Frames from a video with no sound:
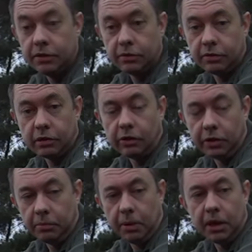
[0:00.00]
just light
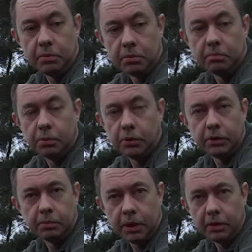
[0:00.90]
your paper and burn
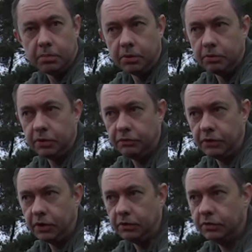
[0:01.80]
your paper when you're
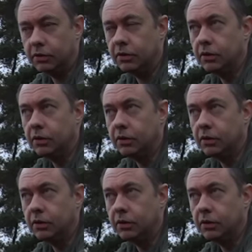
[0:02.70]
finished.